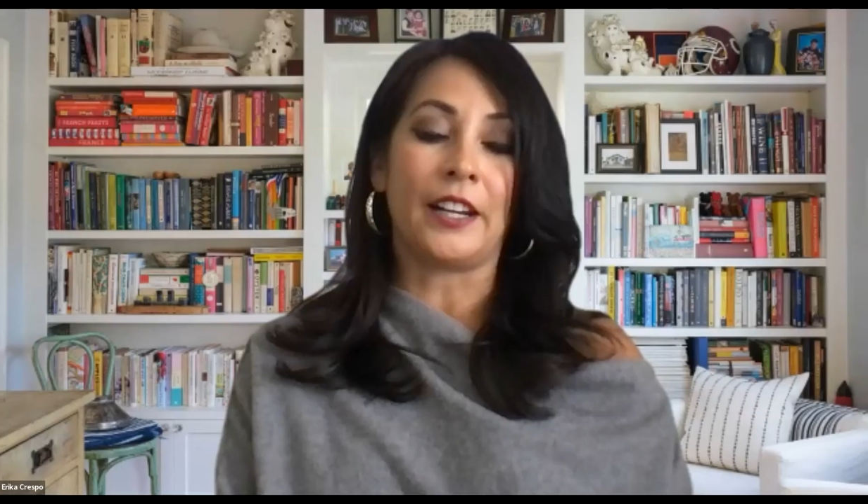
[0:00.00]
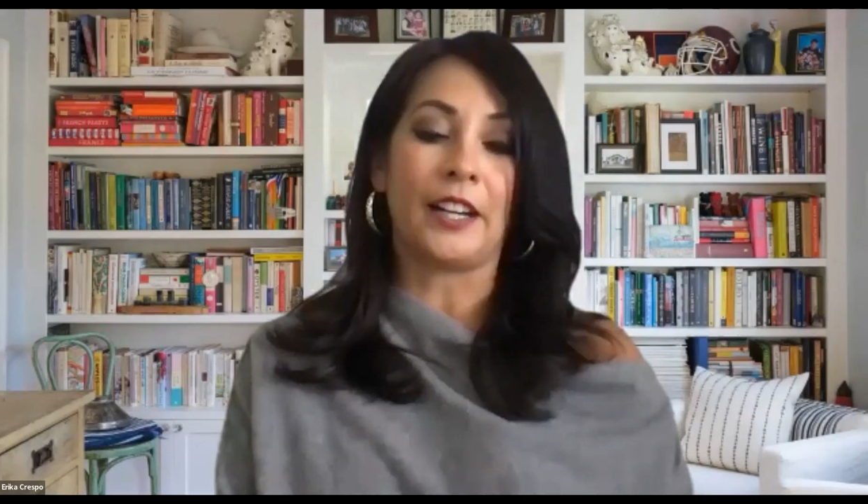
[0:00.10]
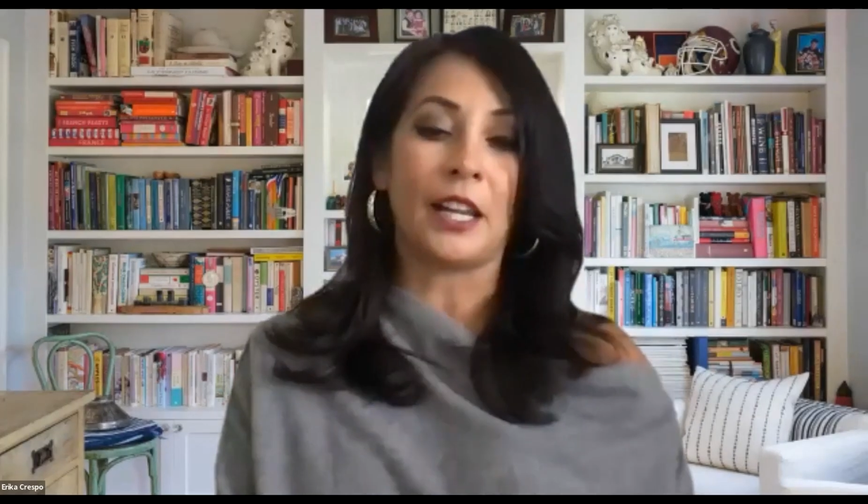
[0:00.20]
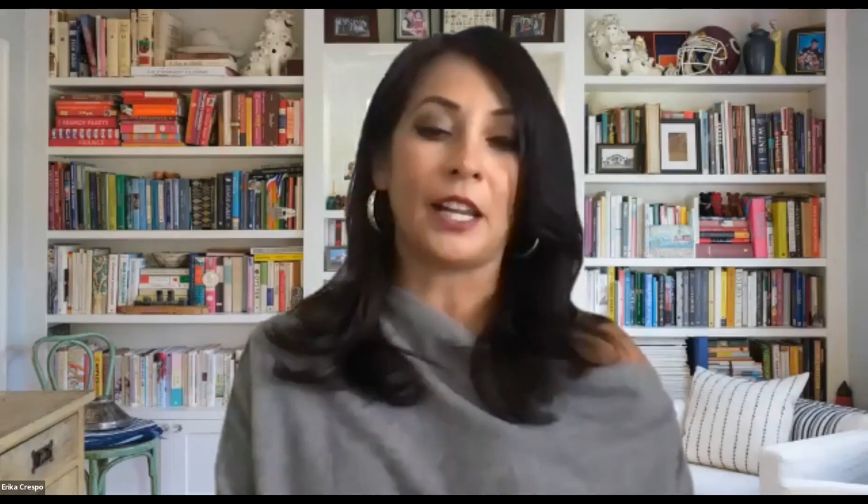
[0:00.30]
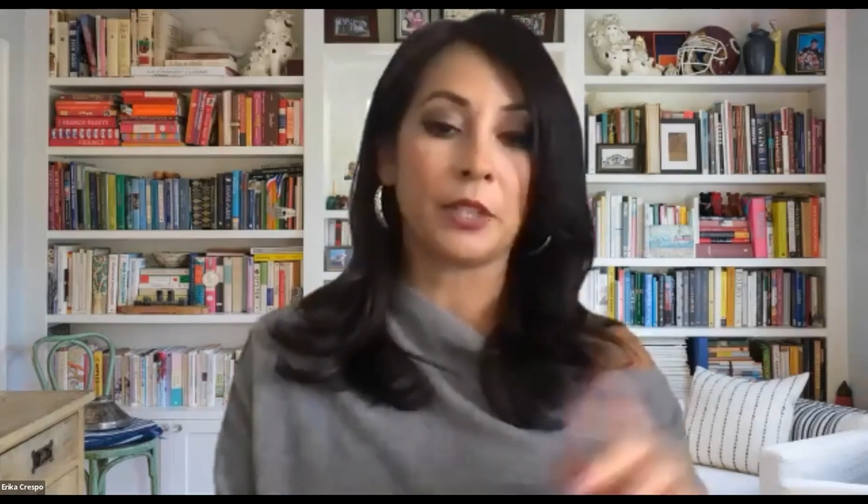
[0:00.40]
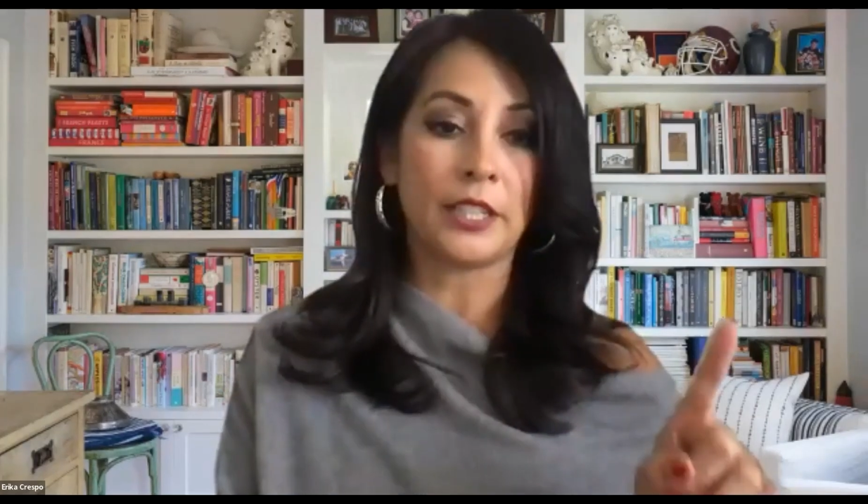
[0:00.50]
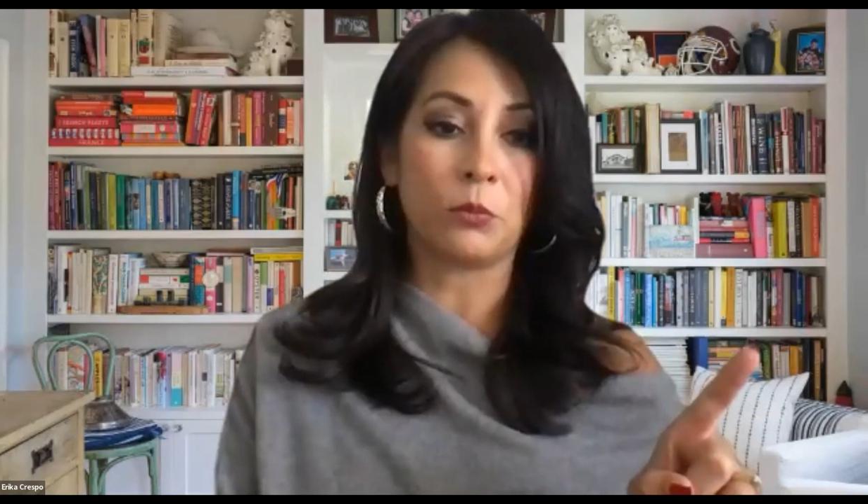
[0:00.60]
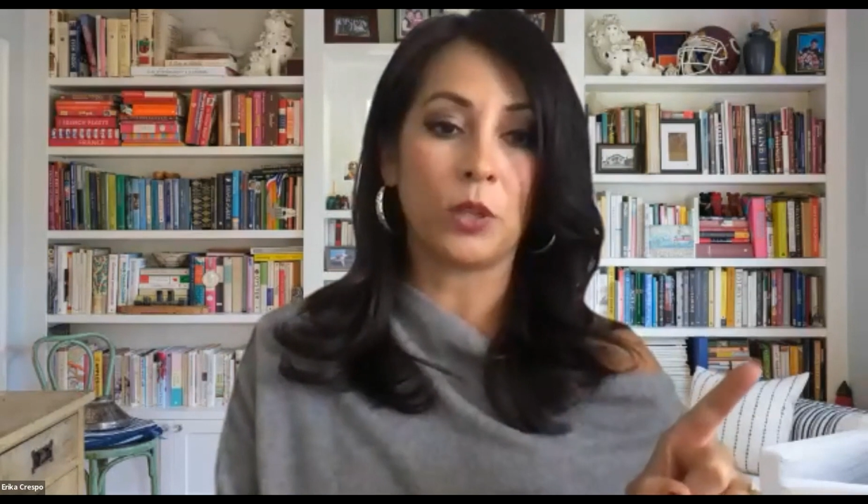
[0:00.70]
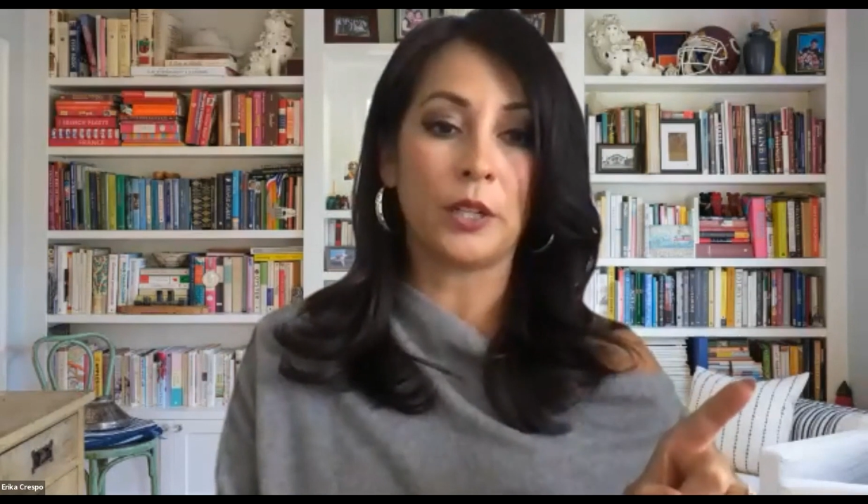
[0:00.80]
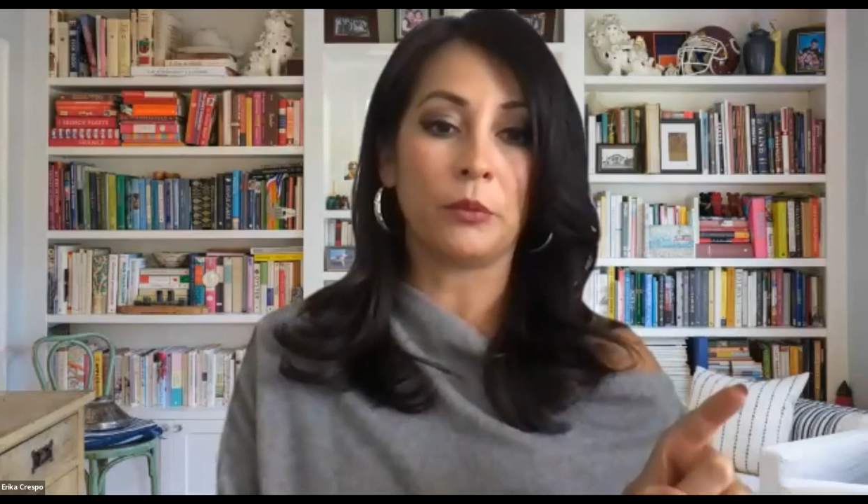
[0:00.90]
it. I'm going to take
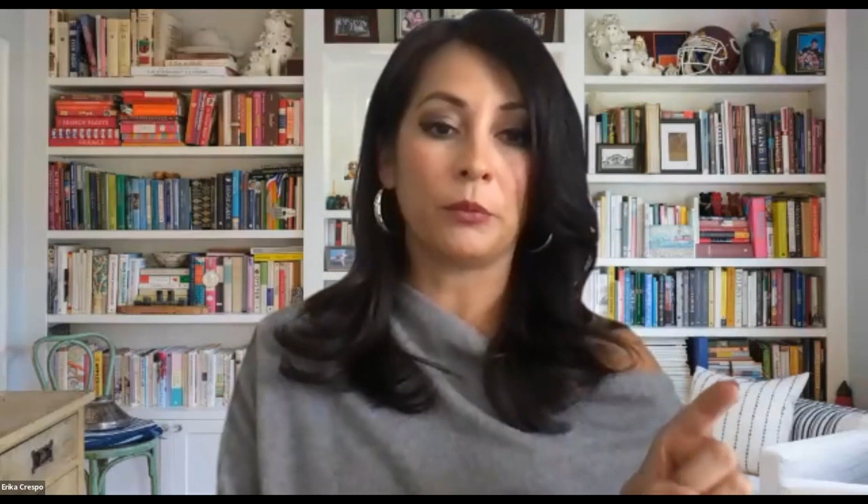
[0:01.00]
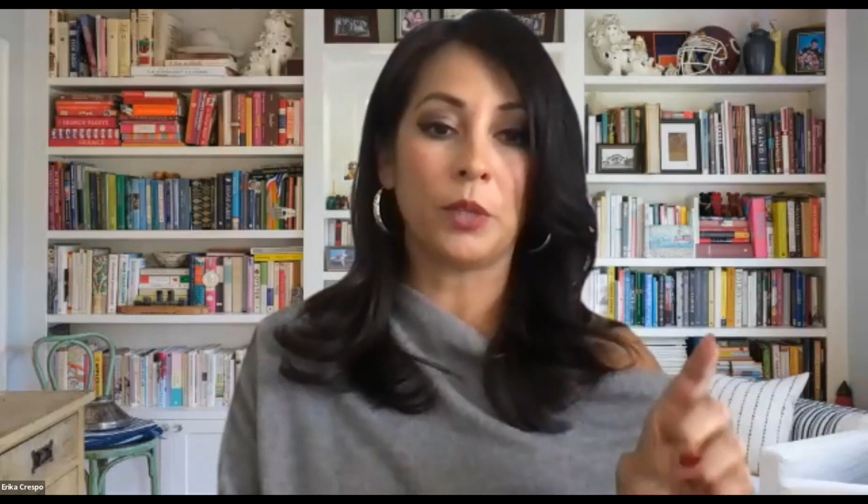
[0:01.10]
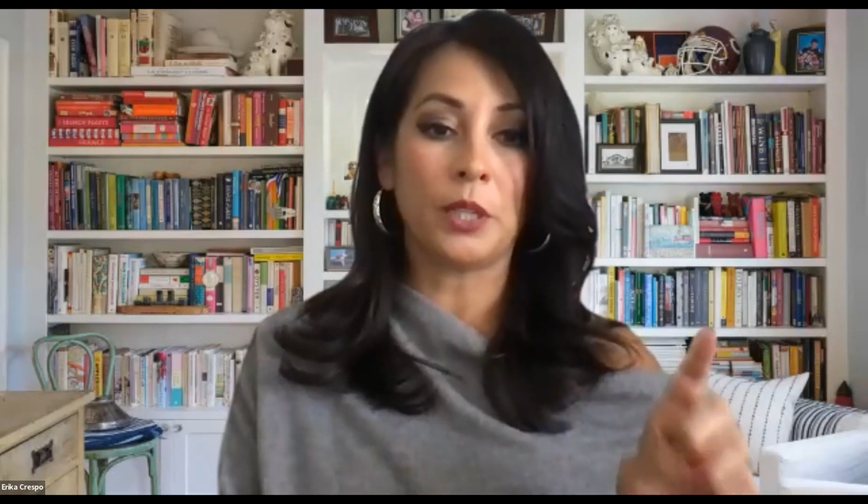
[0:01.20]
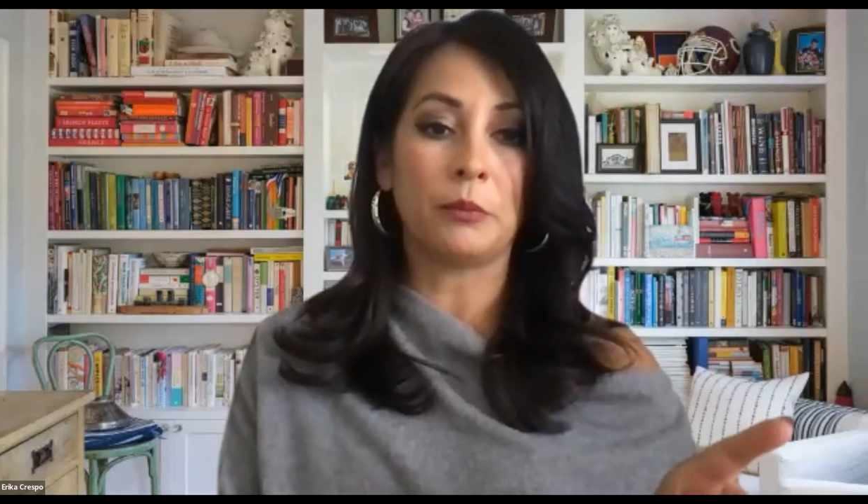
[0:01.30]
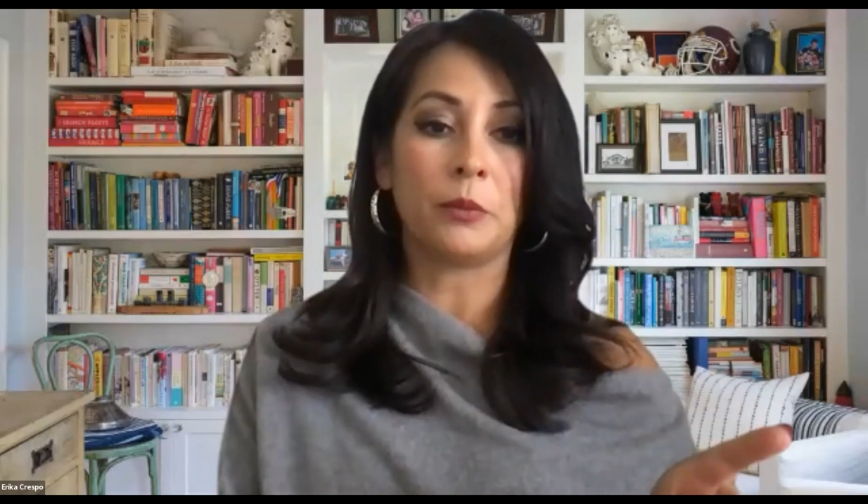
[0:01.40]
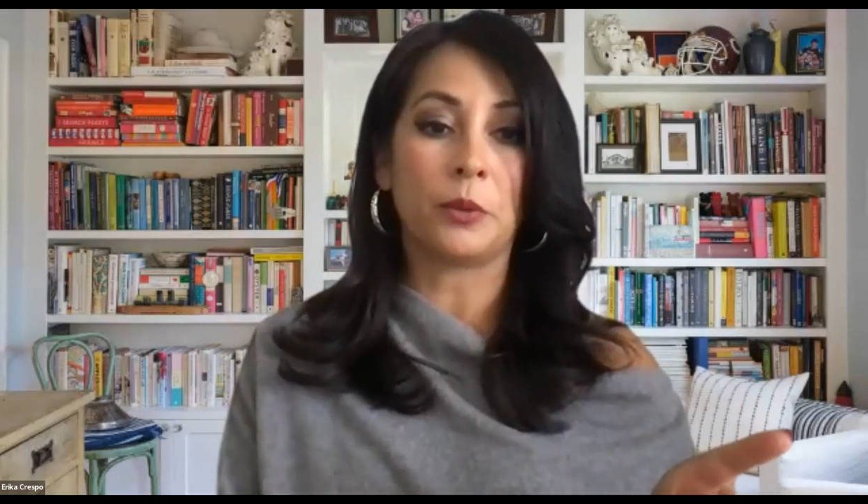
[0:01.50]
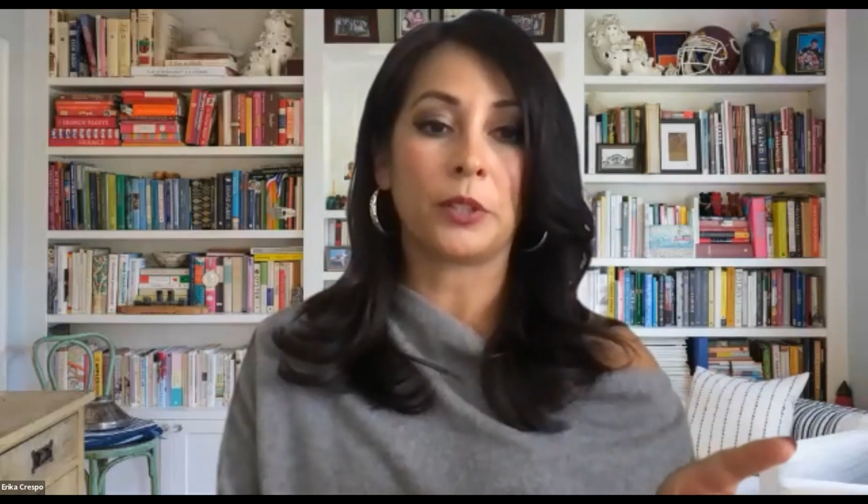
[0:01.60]
one more,